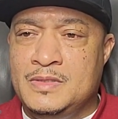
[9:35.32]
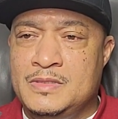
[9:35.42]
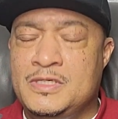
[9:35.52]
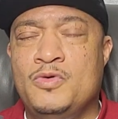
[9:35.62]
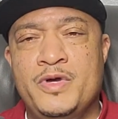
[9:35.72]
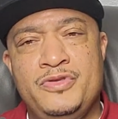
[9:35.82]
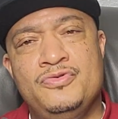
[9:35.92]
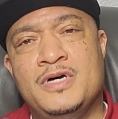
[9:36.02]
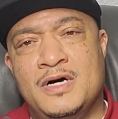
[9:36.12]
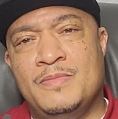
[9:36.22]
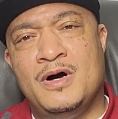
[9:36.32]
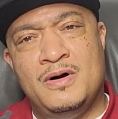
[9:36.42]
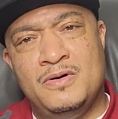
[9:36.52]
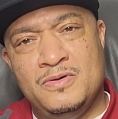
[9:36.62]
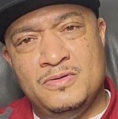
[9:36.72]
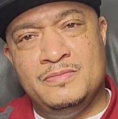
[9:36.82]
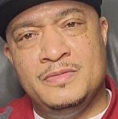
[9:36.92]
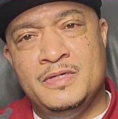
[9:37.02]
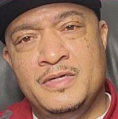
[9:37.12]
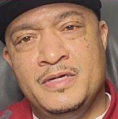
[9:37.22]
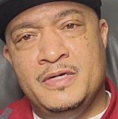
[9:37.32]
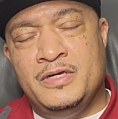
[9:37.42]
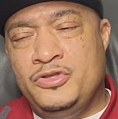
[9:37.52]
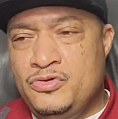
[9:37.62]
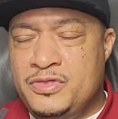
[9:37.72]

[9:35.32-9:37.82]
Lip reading: so when you come home, you